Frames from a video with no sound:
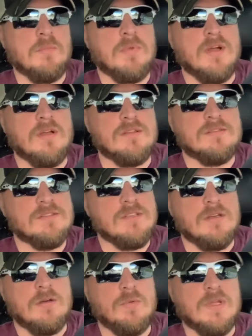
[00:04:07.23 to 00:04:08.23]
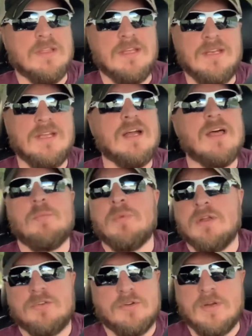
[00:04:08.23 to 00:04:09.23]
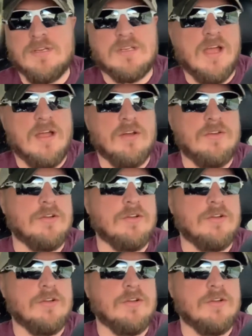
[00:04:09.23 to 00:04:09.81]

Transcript: But, you know, with any kind of mud terrain tire,